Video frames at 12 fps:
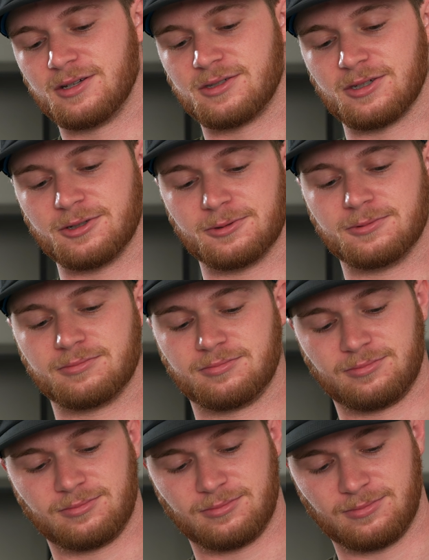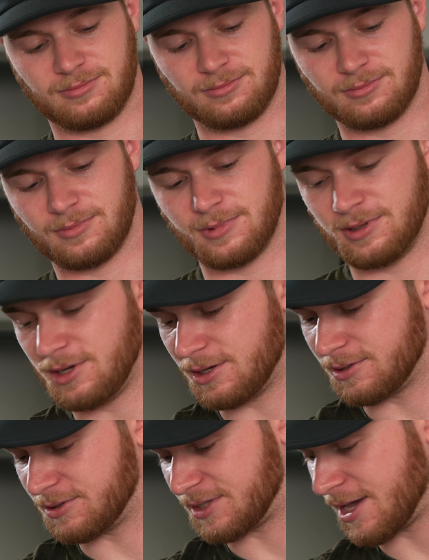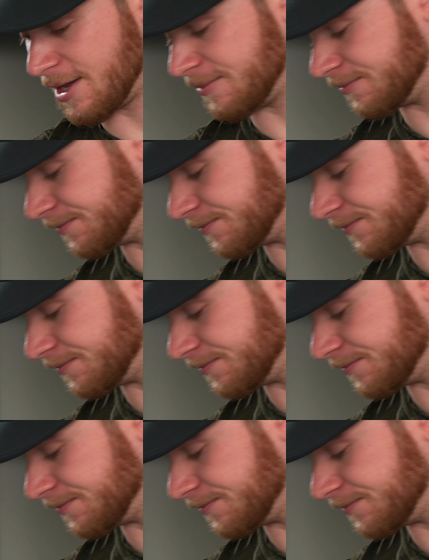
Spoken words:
So yeah, there's that.